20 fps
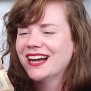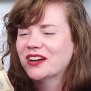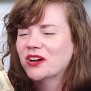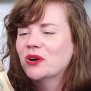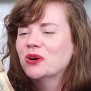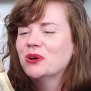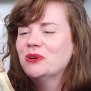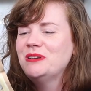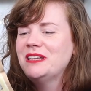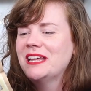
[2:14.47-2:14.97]

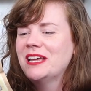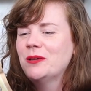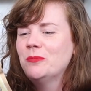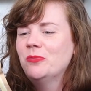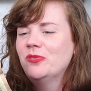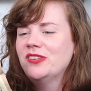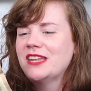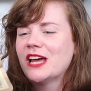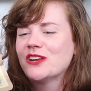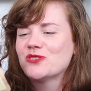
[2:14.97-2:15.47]
cocoa
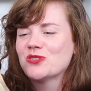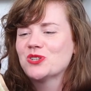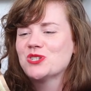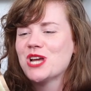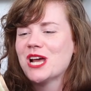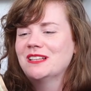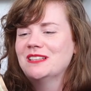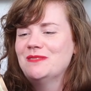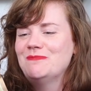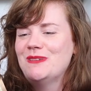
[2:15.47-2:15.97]
nibs, natural
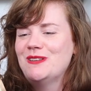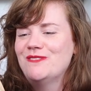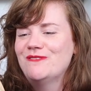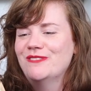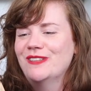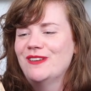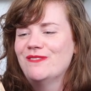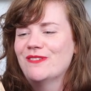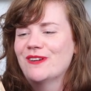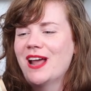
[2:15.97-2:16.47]
chocolate mint
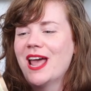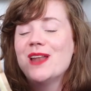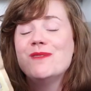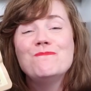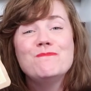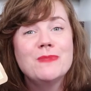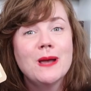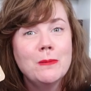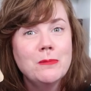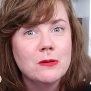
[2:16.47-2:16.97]
flavor,
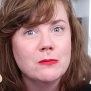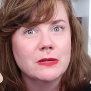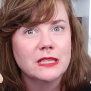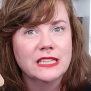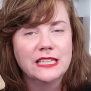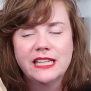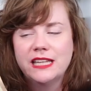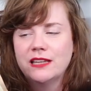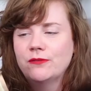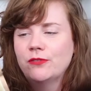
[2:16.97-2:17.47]
and
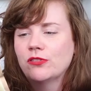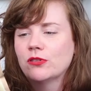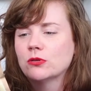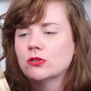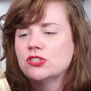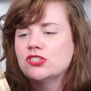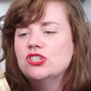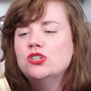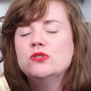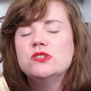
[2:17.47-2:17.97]
peppermint leaves.
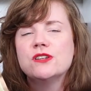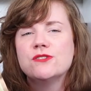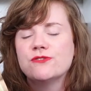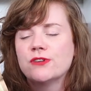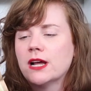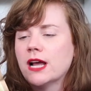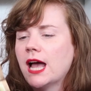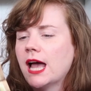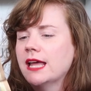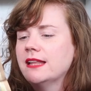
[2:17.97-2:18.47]
Two
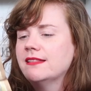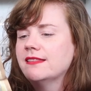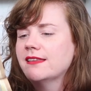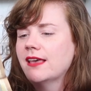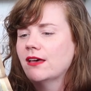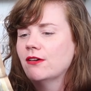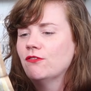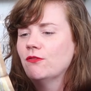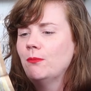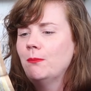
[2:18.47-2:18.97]
different kinds
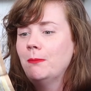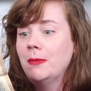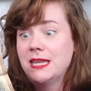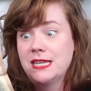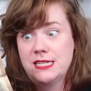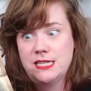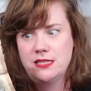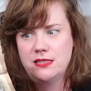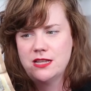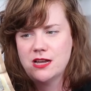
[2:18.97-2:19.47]
of
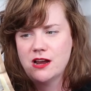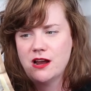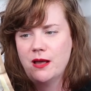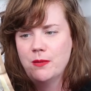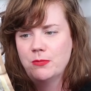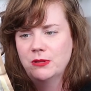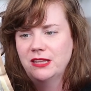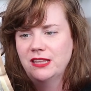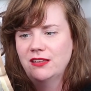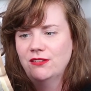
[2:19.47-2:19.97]
mint in there,
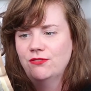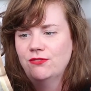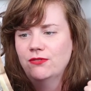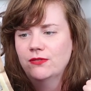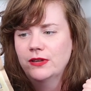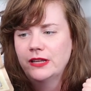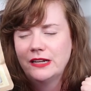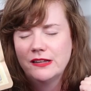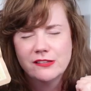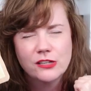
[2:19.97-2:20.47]
I believe.
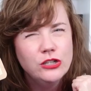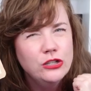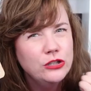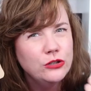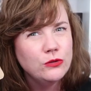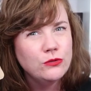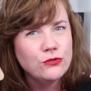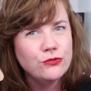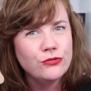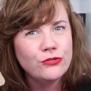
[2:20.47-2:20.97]
It's
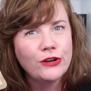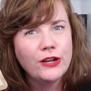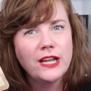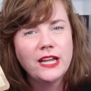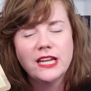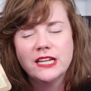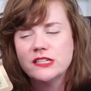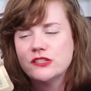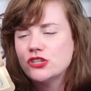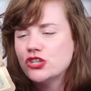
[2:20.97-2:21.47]

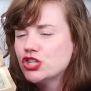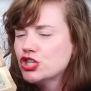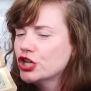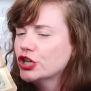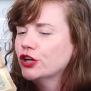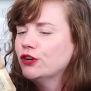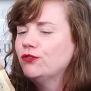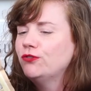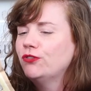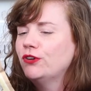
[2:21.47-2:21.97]
gluten-free, it's
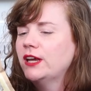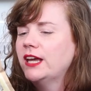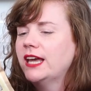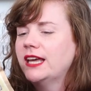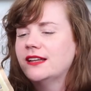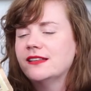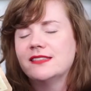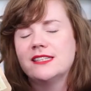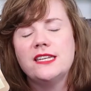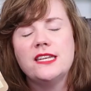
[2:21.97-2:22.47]
sugar-free,
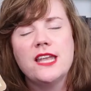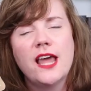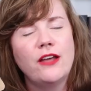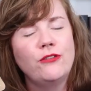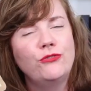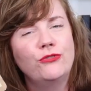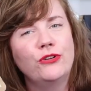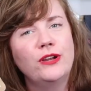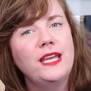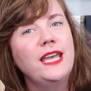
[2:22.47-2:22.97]
it is
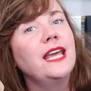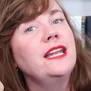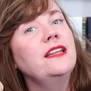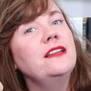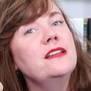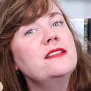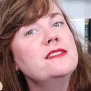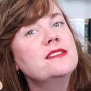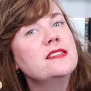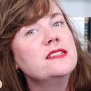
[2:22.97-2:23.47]
nut-free, and
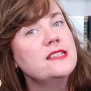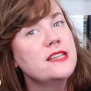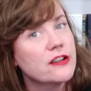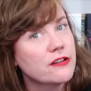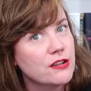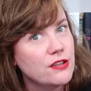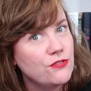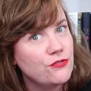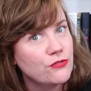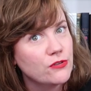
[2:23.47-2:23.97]
it is
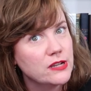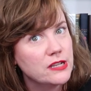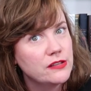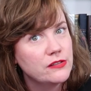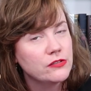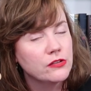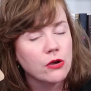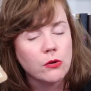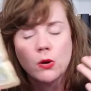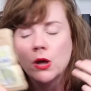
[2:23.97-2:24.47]

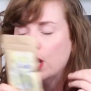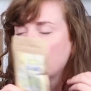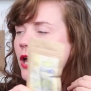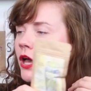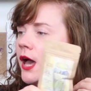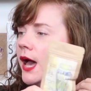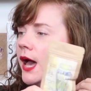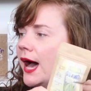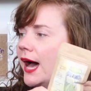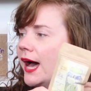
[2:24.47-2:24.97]
dairy-free. So
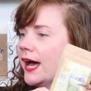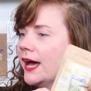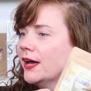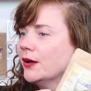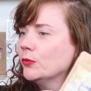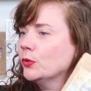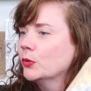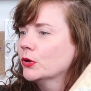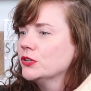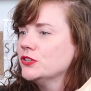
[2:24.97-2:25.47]

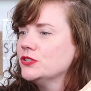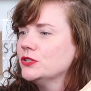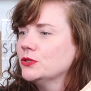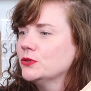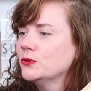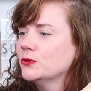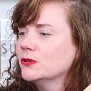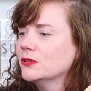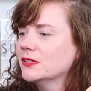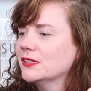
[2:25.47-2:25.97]
we want
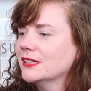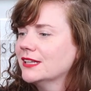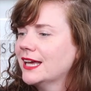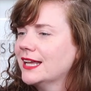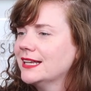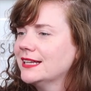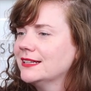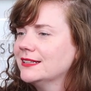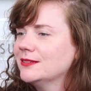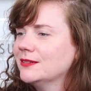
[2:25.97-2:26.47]
to
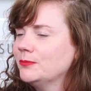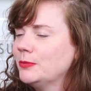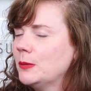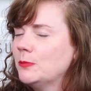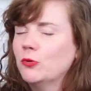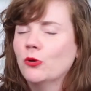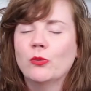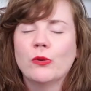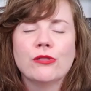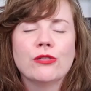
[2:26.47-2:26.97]
let
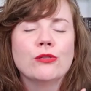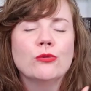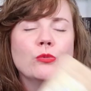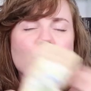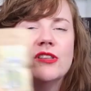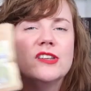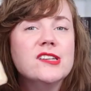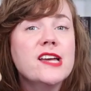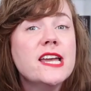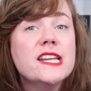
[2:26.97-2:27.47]
people
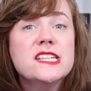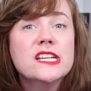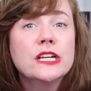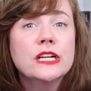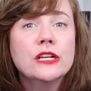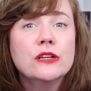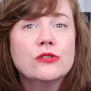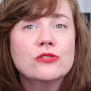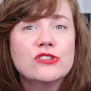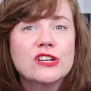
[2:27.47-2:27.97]
with
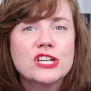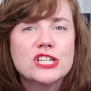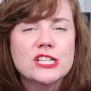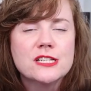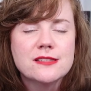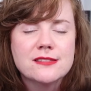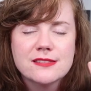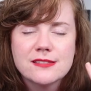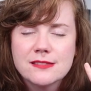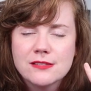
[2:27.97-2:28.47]
dietary
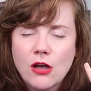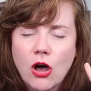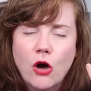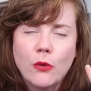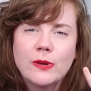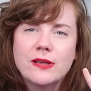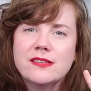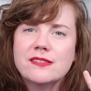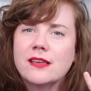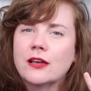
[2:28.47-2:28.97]
restrictions
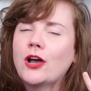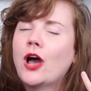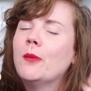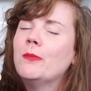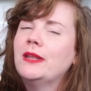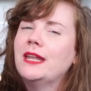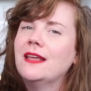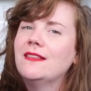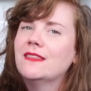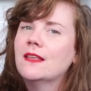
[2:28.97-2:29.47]
always
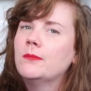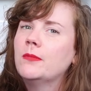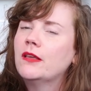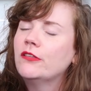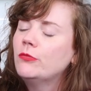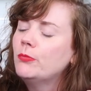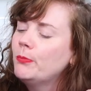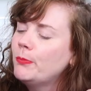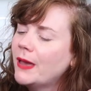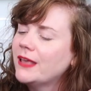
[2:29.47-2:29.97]
accommodate them
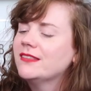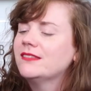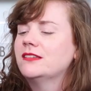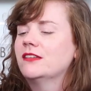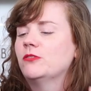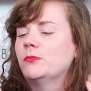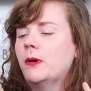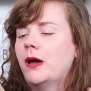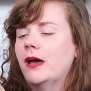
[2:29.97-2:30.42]
as best as